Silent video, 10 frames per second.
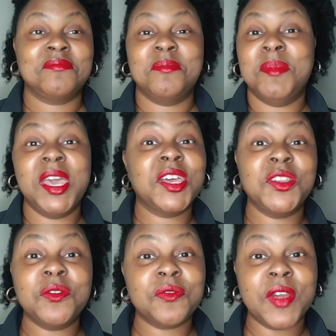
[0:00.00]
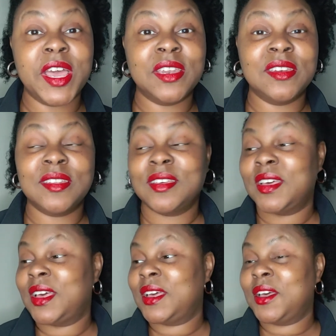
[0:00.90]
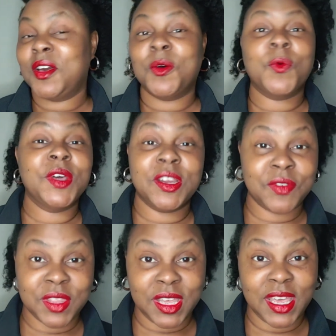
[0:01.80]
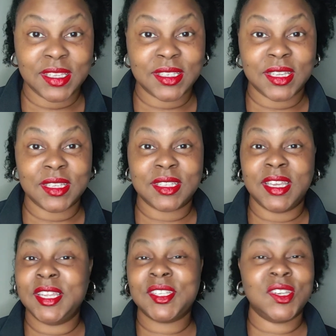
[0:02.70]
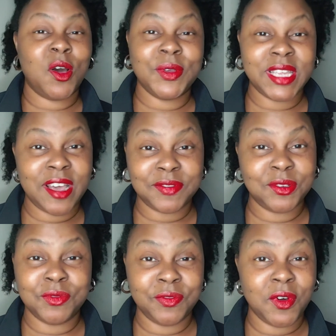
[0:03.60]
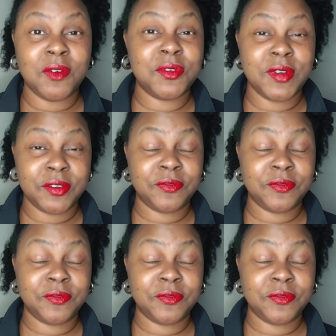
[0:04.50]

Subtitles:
make a new friend, whatever the case is. It doesn't always have to revolve around